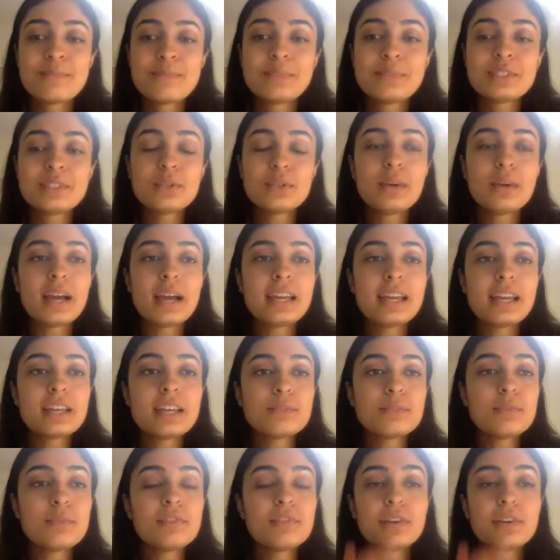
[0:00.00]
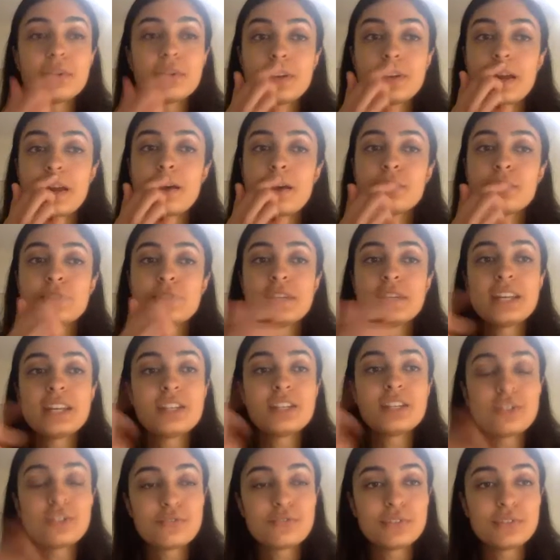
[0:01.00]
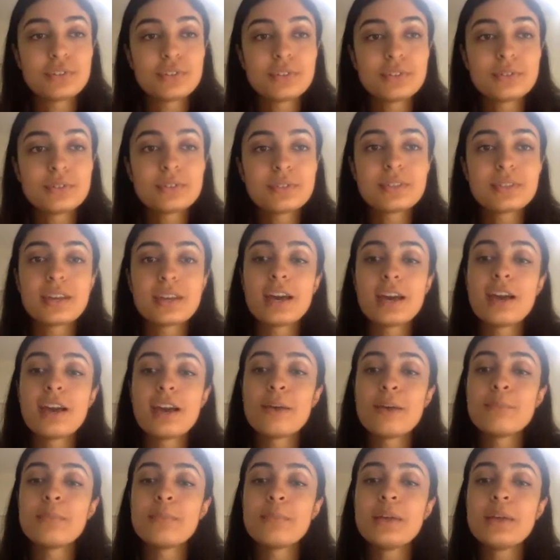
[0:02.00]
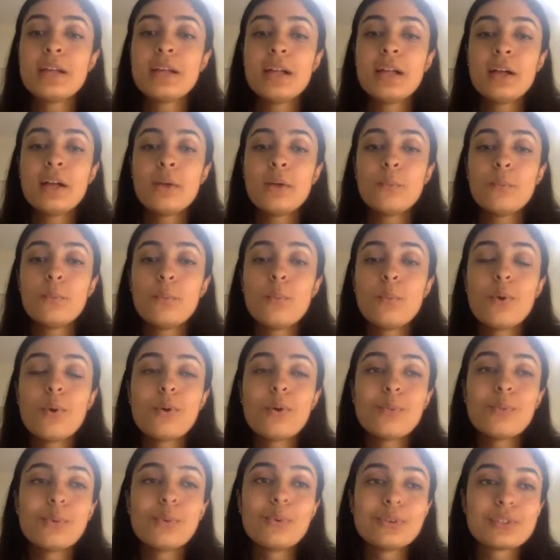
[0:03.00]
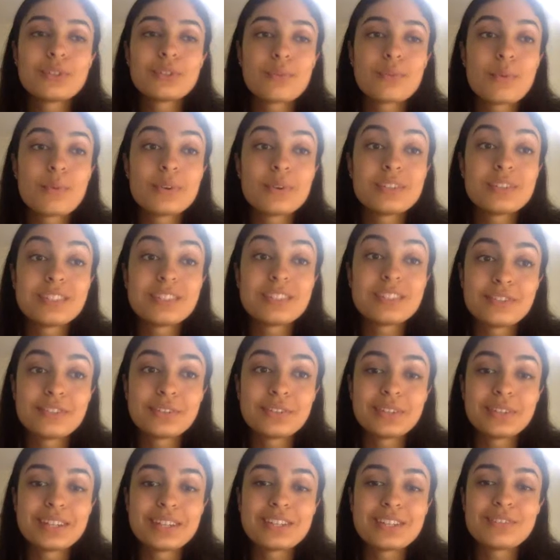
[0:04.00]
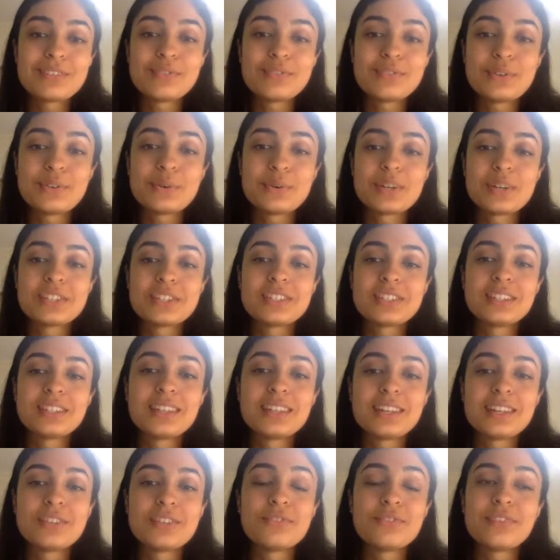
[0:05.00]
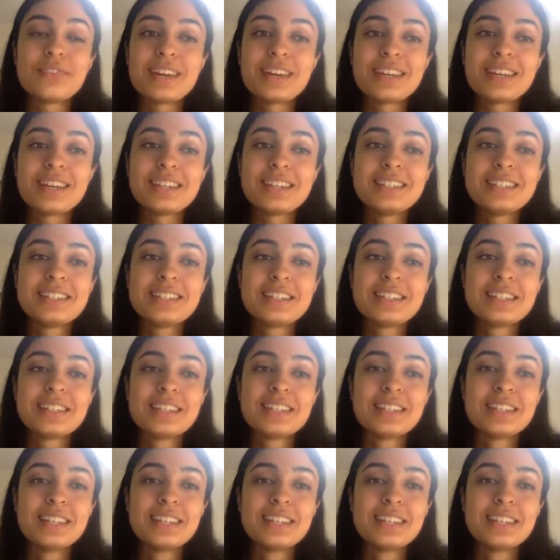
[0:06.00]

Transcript: So I guess moving on now to interviews, what was the most difficult interview question that you faced?